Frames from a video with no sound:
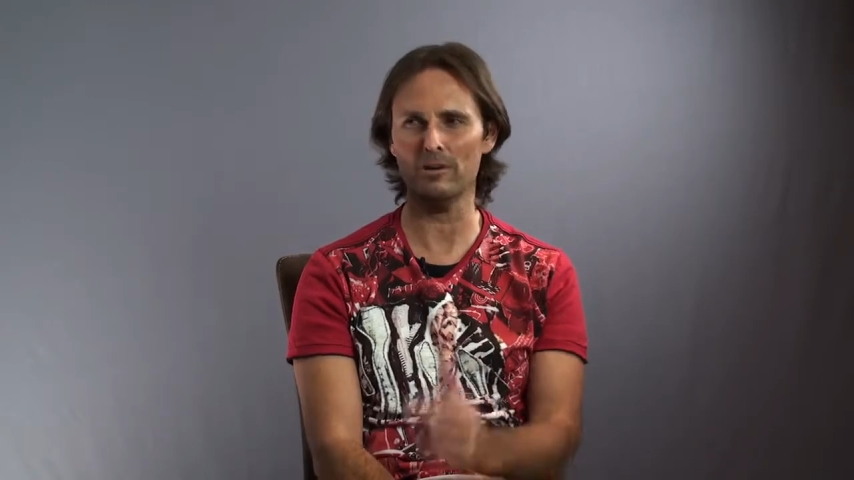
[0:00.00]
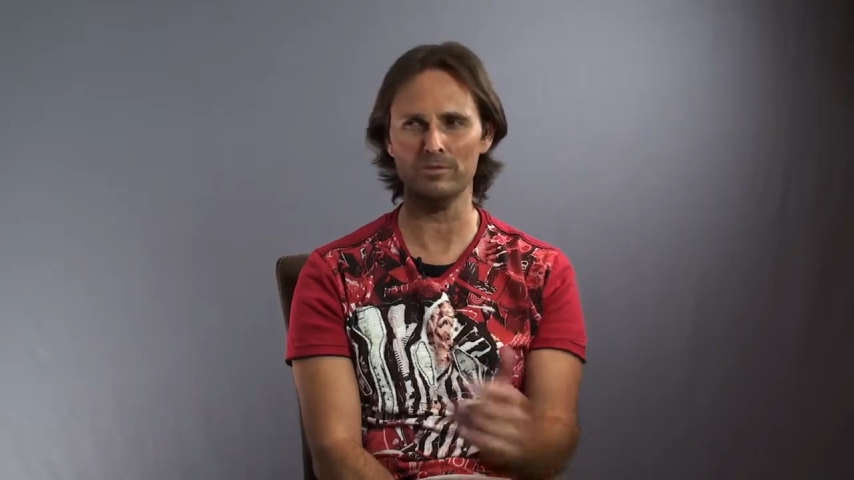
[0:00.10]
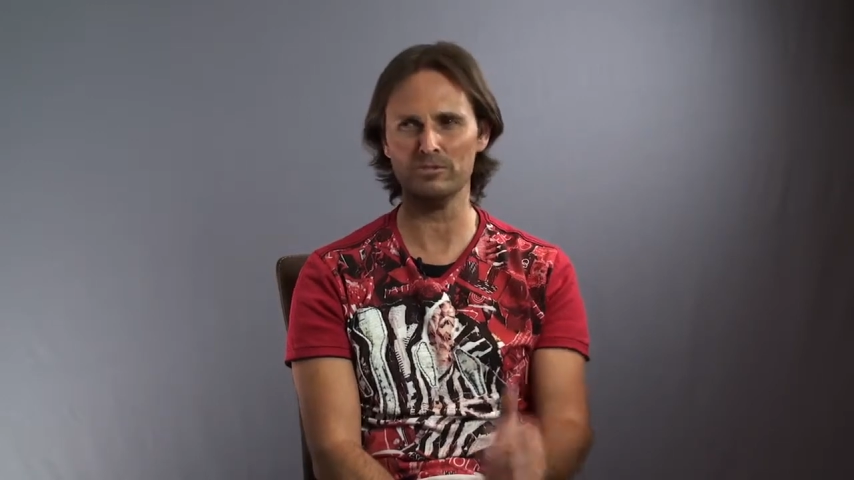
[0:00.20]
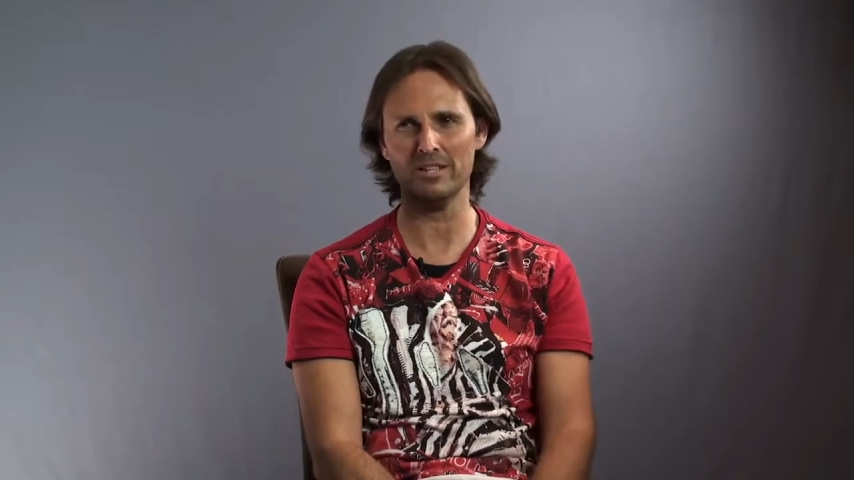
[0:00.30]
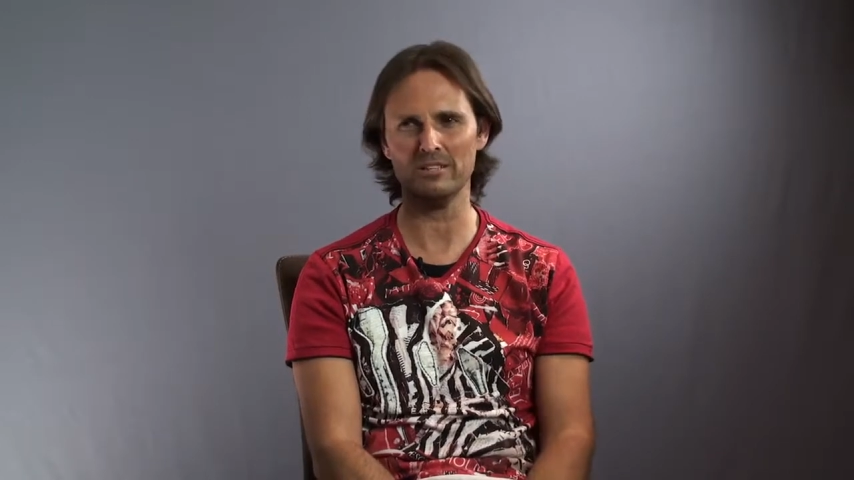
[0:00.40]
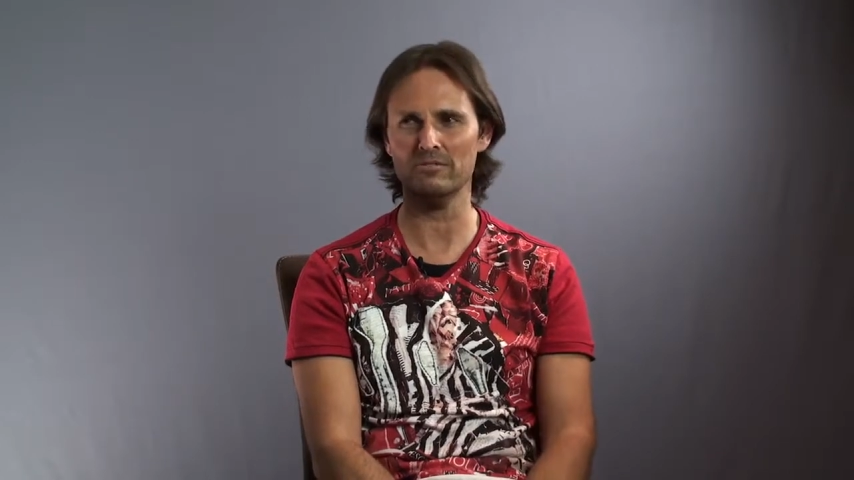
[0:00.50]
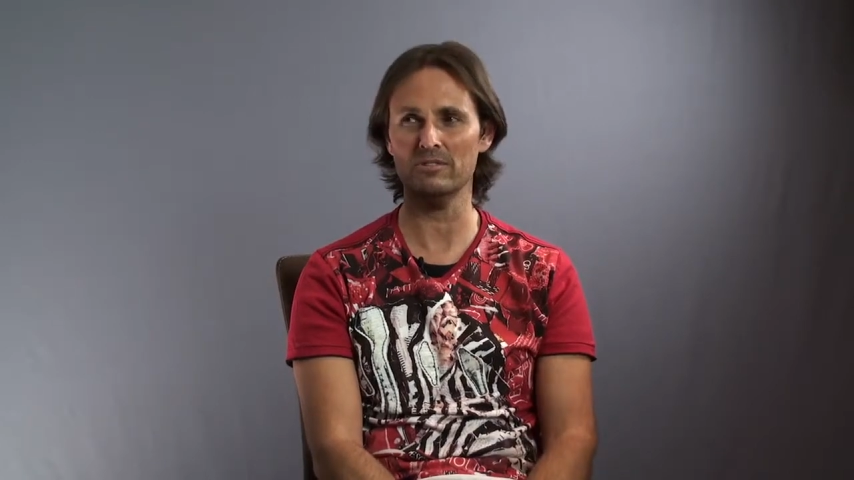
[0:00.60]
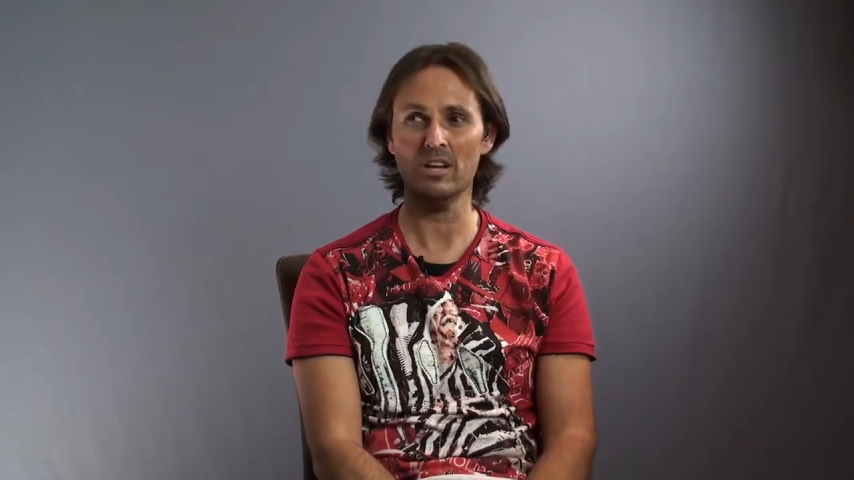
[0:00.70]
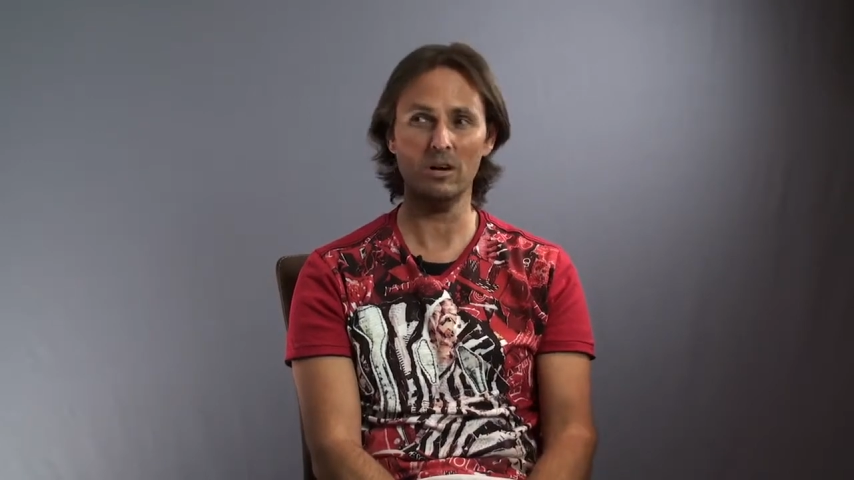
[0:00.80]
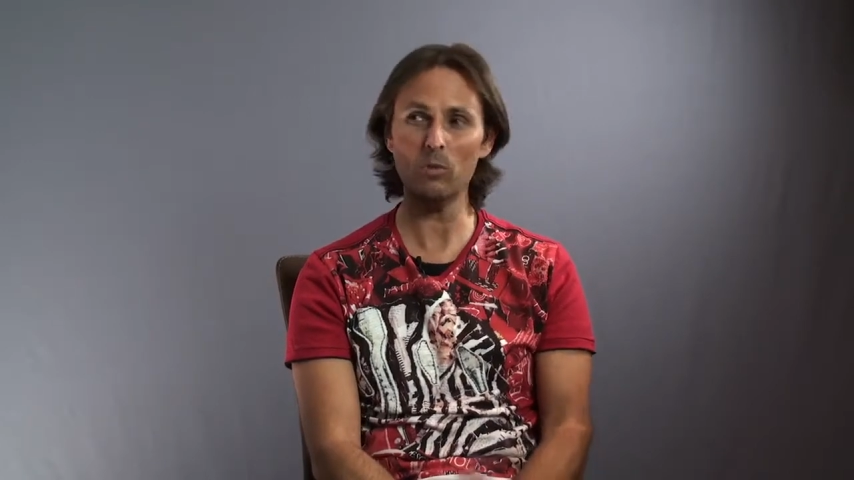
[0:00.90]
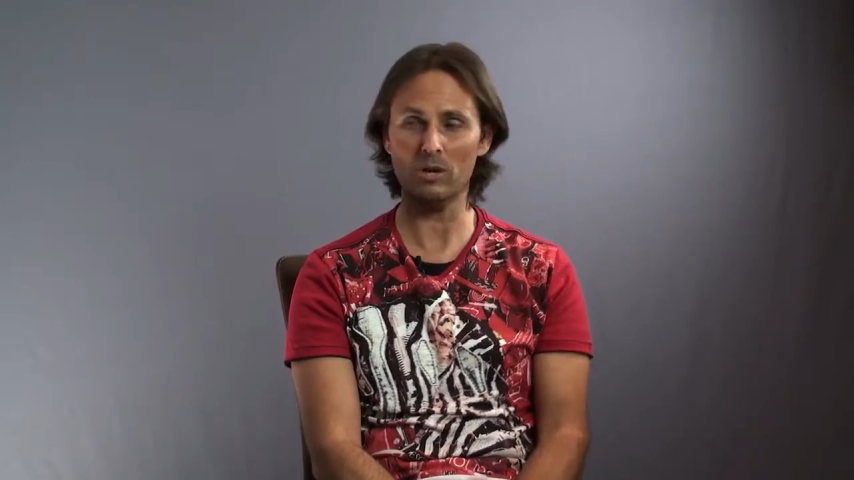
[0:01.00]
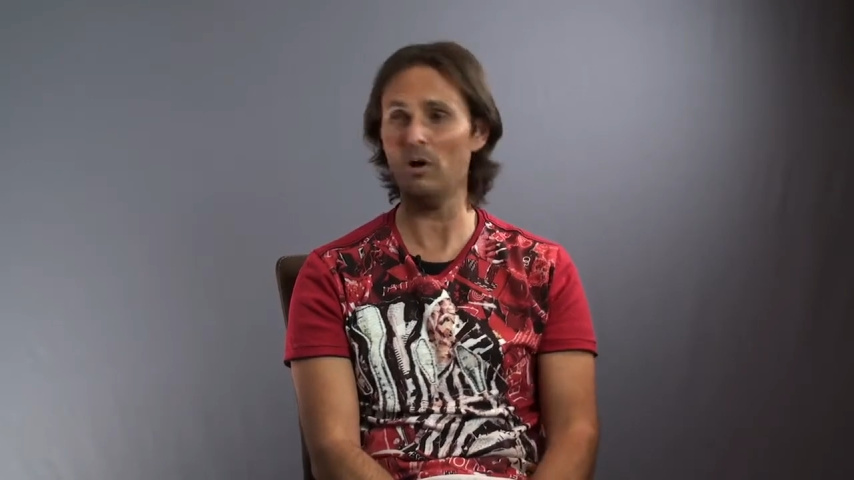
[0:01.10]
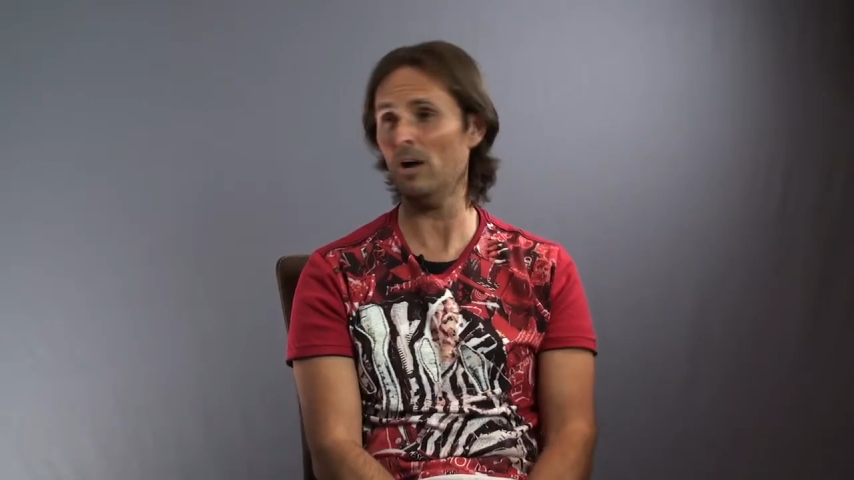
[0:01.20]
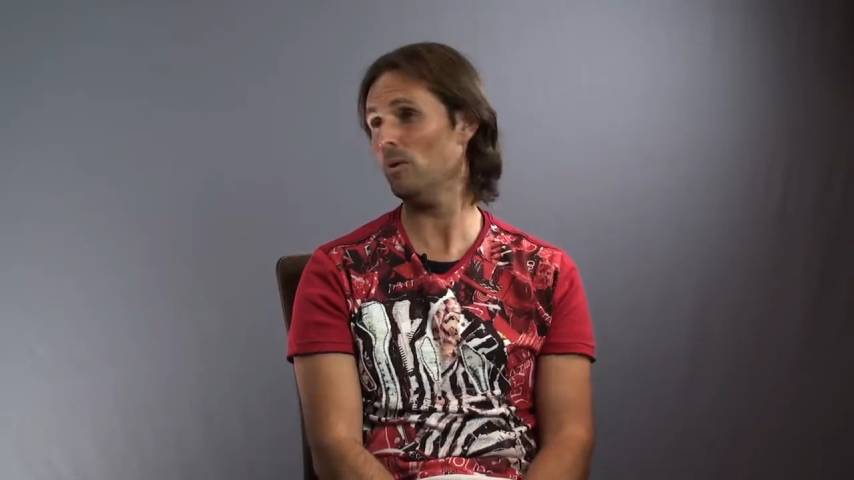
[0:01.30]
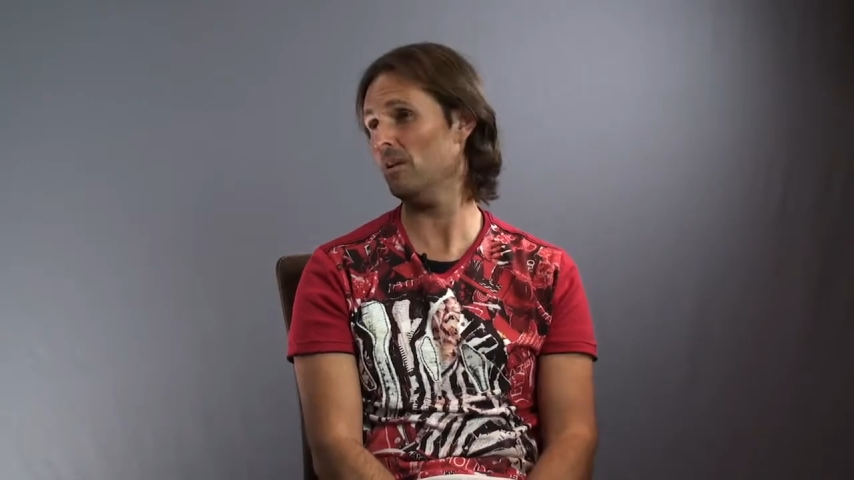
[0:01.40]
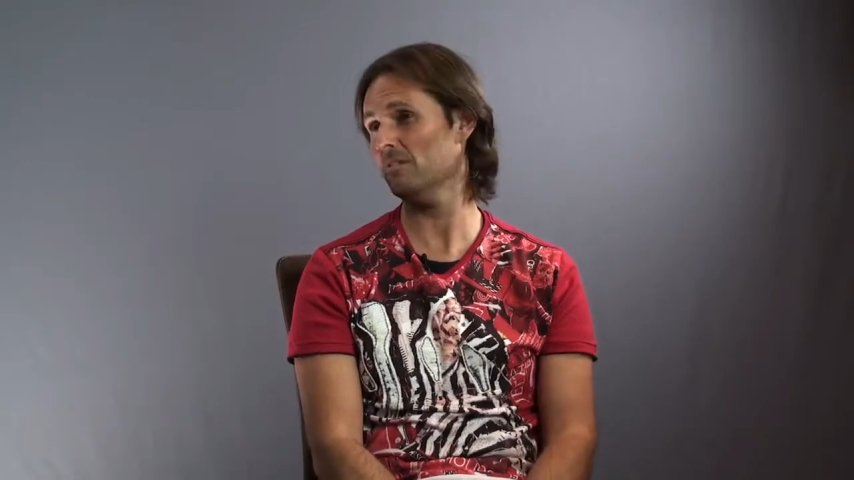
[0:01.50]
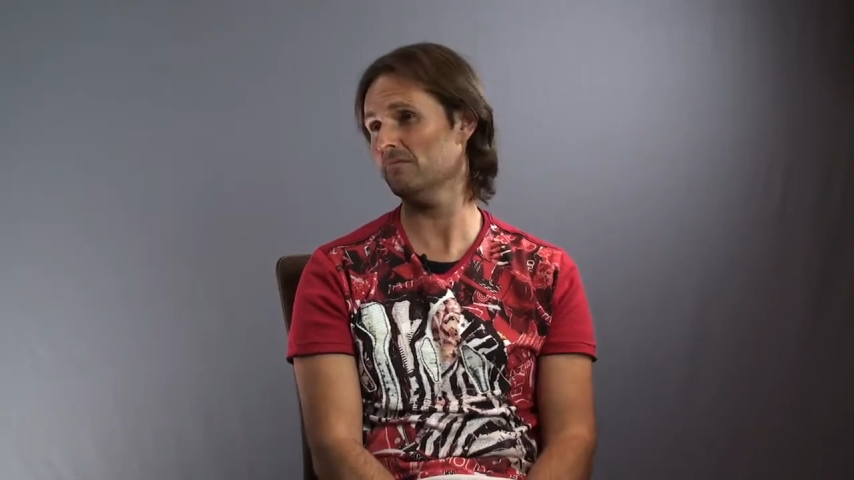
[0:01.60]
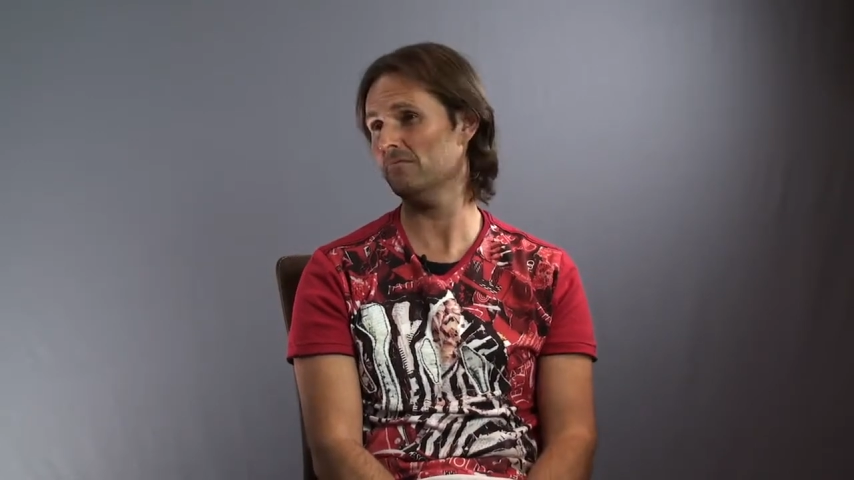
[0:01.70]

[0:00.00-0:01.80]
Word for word: own perspective of what do I want?